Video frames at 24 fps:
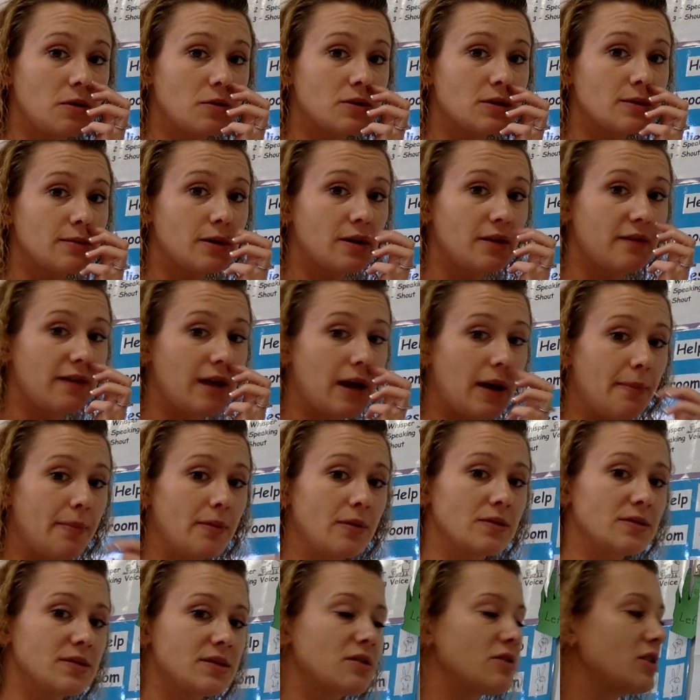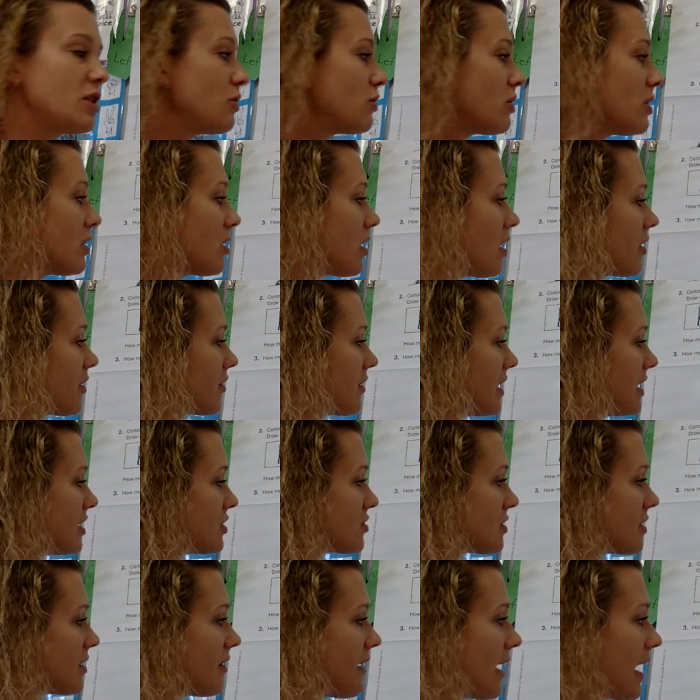5 has the most amount of apples. So
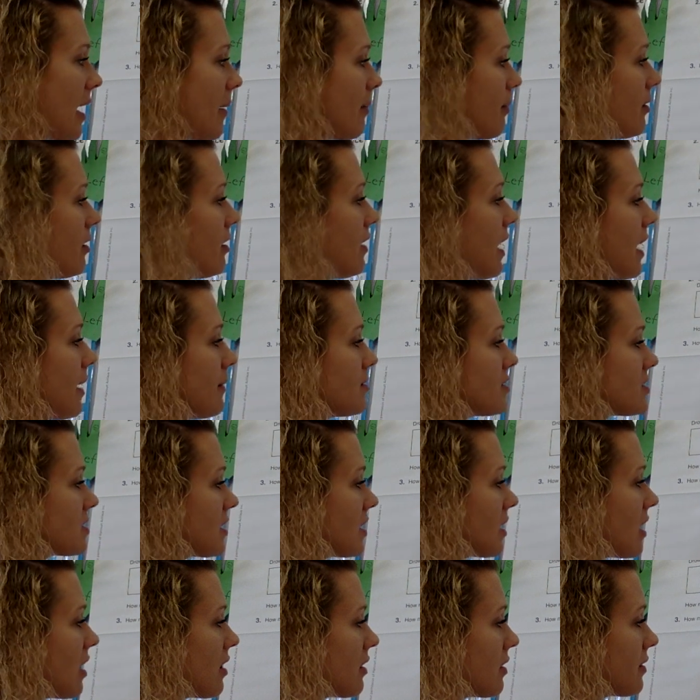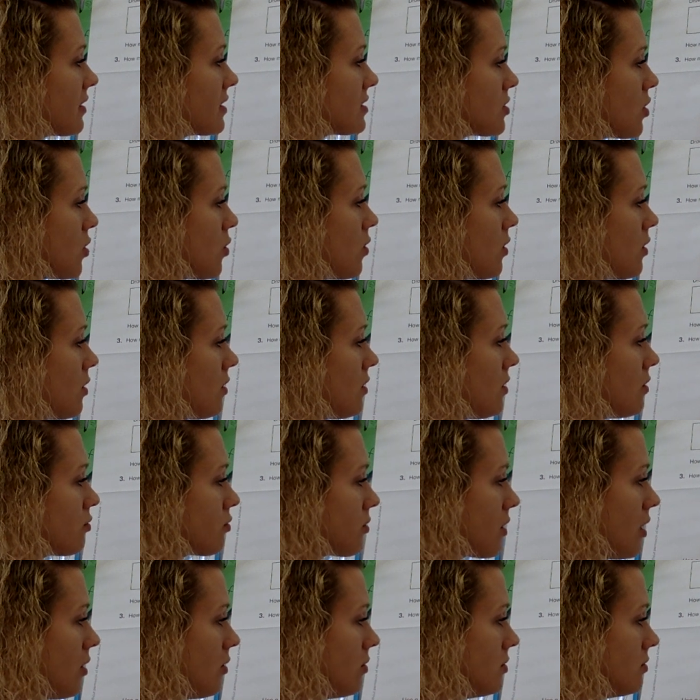you could color each little apple. I'm just going to color
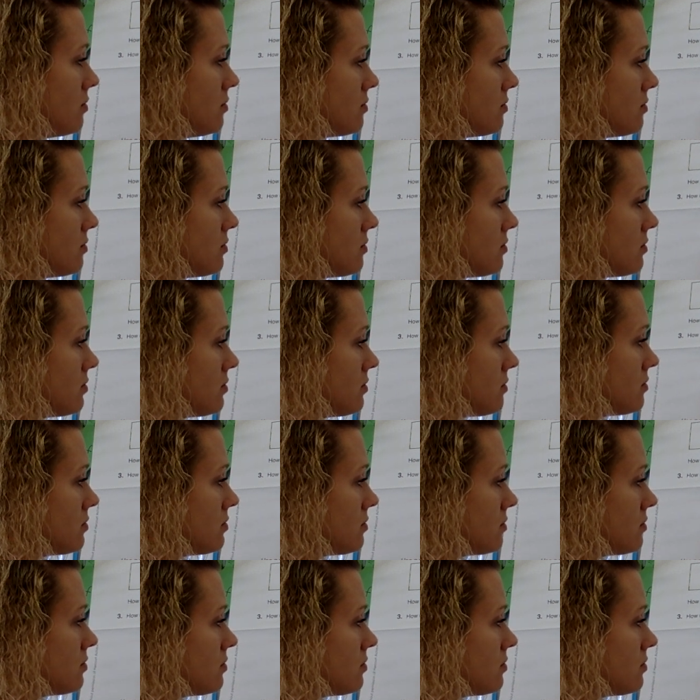this whole row.